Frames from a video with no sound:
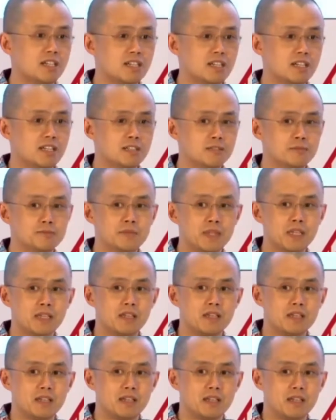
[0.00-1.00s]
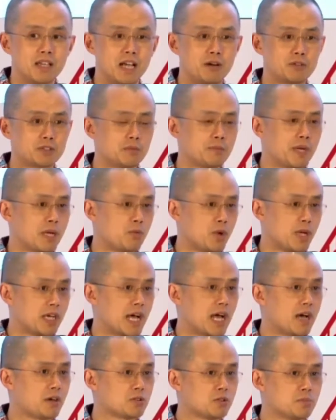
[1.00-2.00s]
I was on my
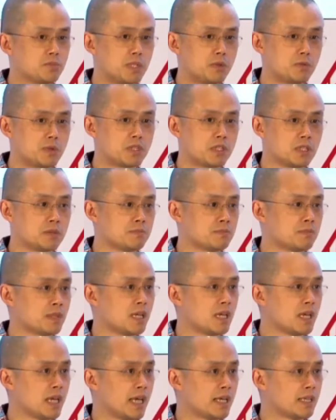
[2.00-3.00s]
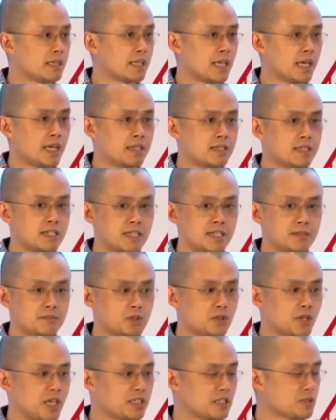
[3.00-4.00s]
way out to meet with them, and then
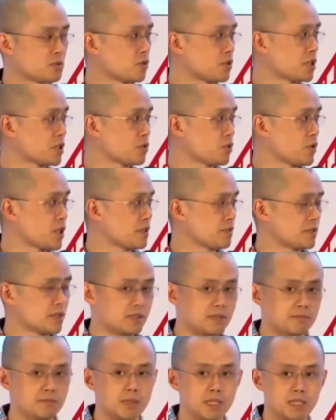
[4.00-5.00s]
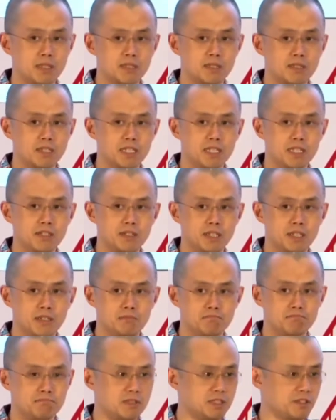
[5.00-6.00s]
so I just wrote a tweet in
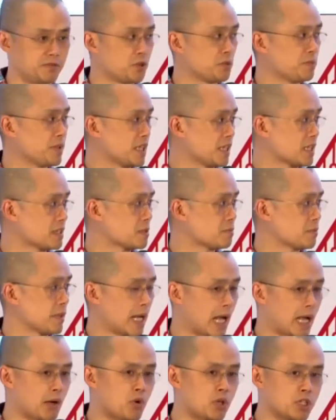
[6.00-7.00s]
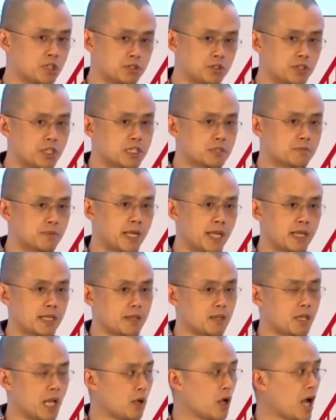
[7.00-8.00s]
a few minutes. But I wanted to
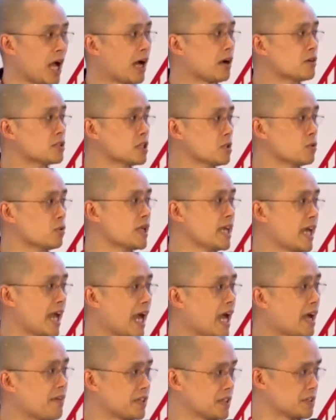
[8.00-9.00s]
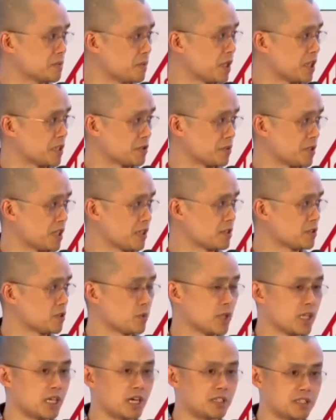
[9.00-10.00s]
explain, like, how do we have this much, right?
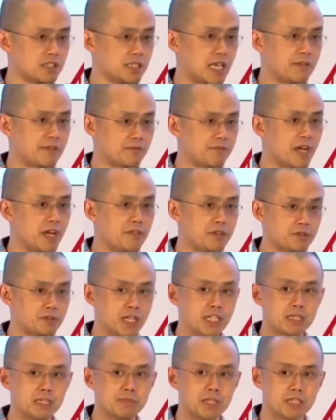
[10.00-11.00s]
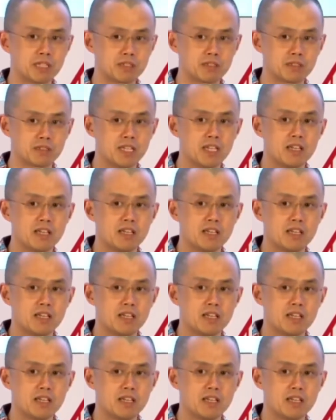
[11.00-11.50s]
So we can't just have $580 million